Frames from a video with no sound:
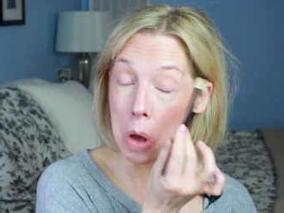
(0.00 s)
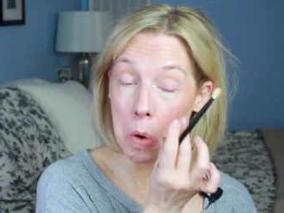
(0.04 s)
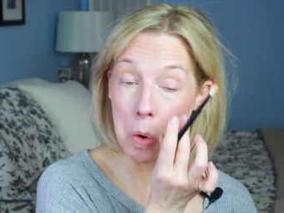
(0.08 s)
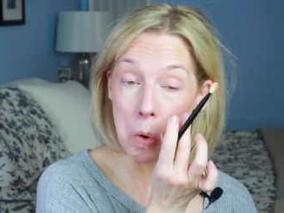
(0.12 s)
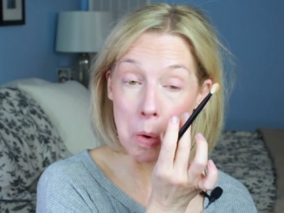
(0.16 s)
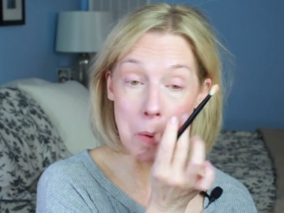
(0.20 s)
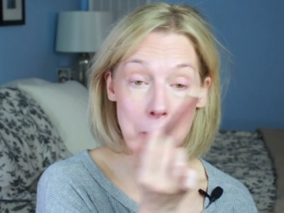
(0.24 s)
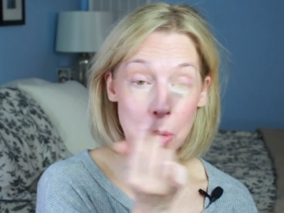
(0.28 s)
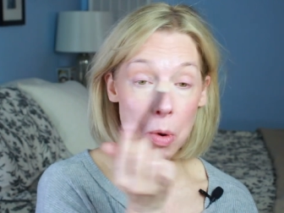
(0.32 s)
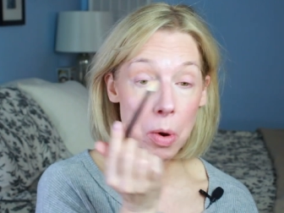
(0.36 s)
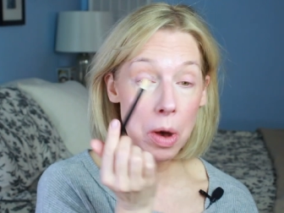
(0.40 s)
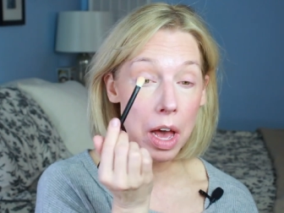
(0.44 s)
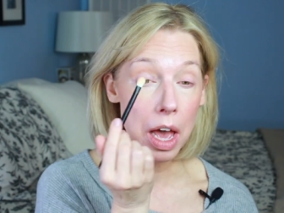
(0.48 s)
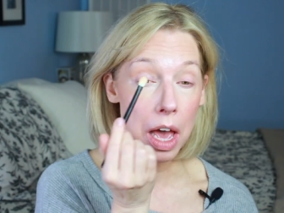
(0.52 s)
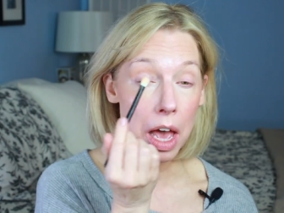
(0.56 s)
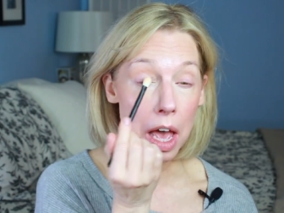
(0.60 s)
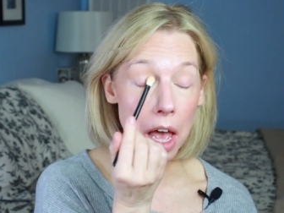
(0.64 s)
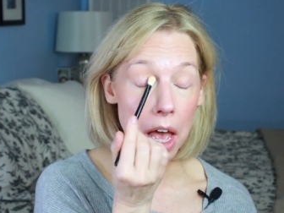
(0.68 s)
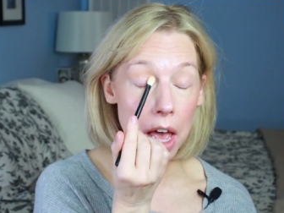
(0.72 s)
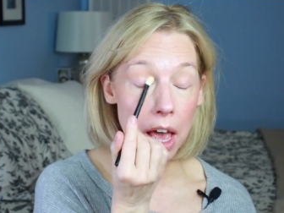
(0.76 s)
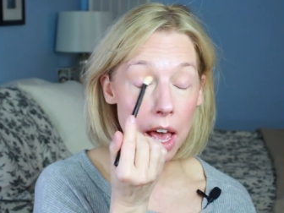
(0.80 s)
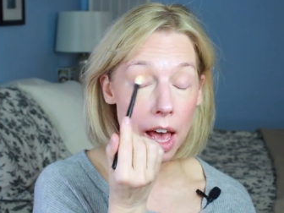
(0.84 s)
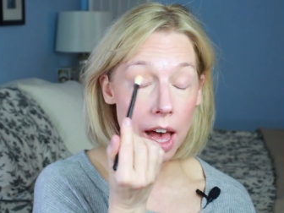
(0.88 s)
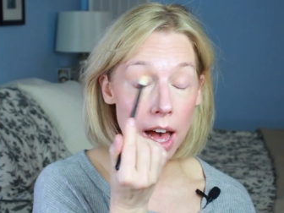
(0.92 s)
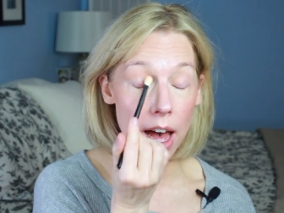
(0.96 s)
Oh
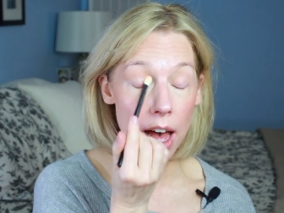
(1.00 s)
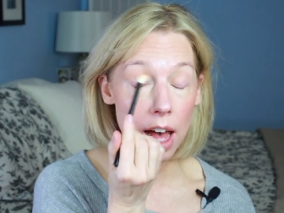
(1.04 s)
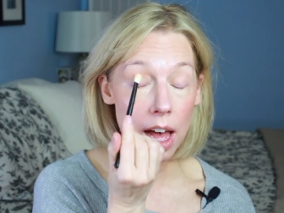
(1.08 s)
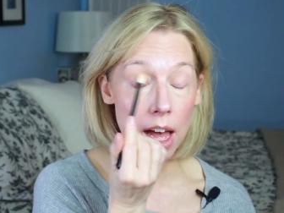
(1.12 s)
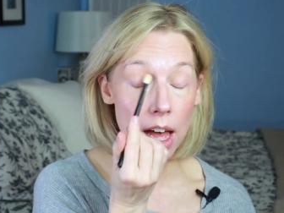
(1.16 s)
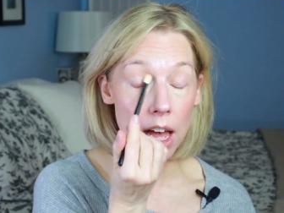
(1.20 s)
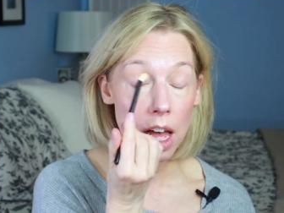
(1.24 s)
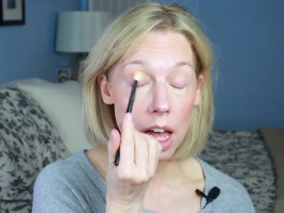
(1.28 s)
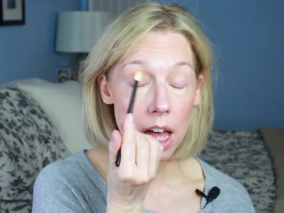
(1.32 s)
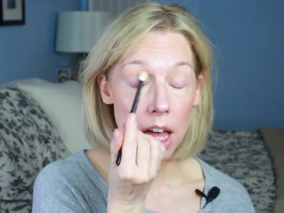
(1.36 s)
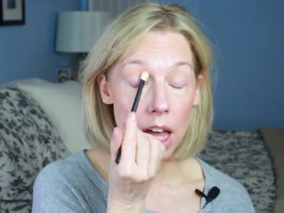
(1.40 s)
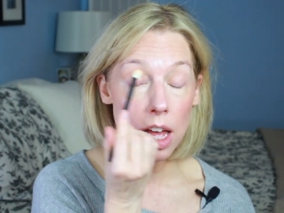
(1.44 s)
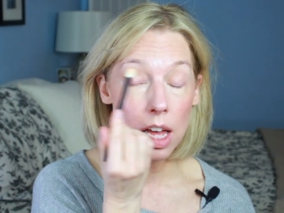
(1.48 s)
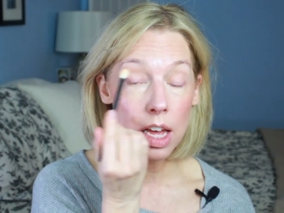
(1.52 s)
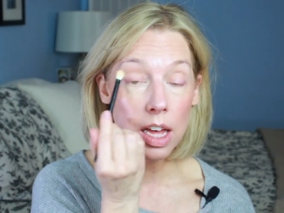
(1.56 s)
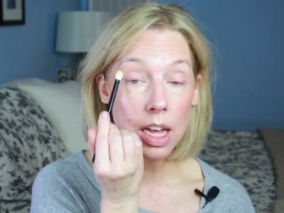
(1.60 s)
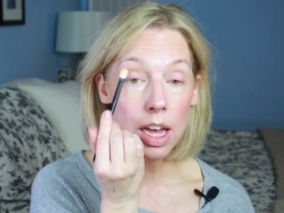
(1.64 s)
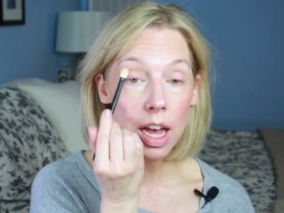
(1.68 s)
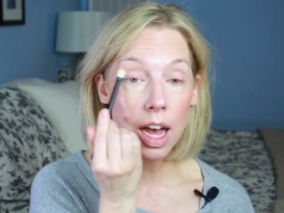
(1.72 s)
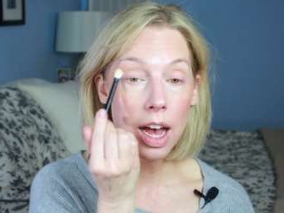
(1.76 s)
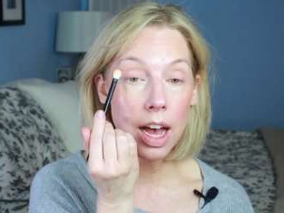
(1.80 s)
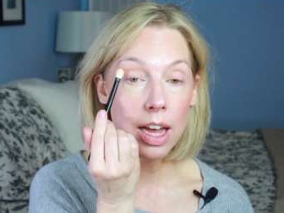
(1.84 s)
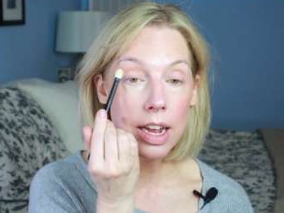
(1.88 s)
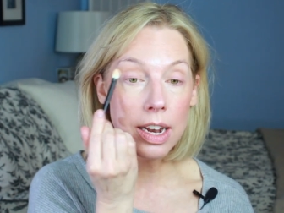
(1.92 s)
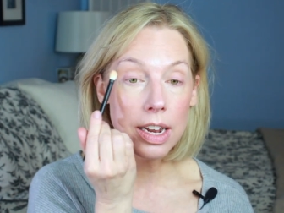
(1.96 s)
boy, yeah.
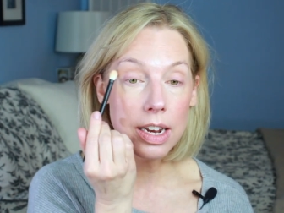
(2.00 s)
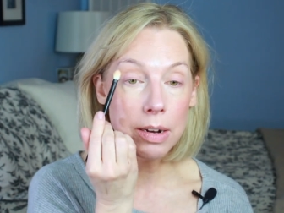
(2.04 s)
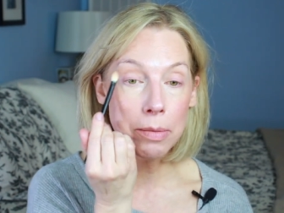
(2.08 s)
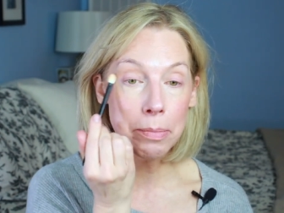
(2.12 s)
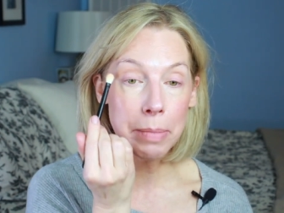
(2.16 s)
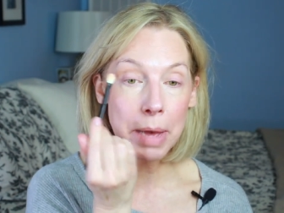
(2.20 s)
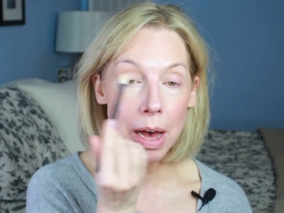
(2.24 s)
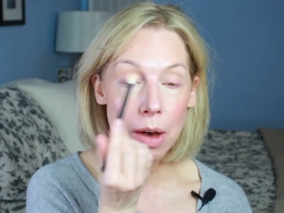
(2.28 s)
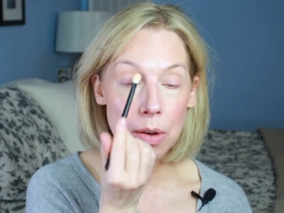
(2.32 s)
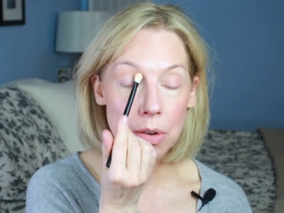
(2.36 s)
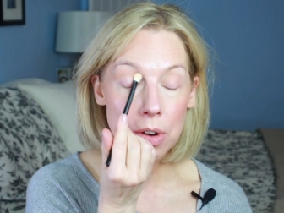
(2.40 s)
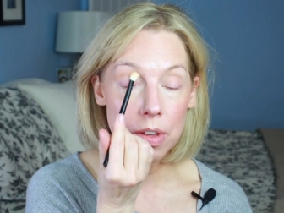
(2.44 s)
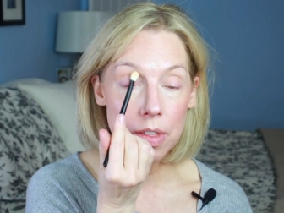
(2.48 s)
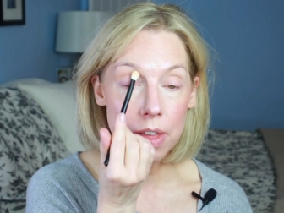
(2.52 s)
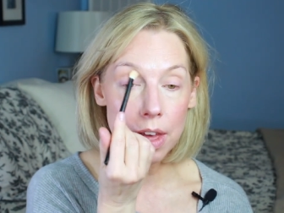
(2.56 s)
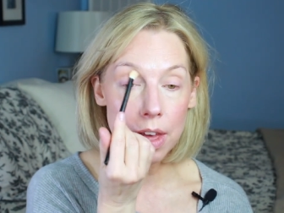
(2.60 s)
I didn't powder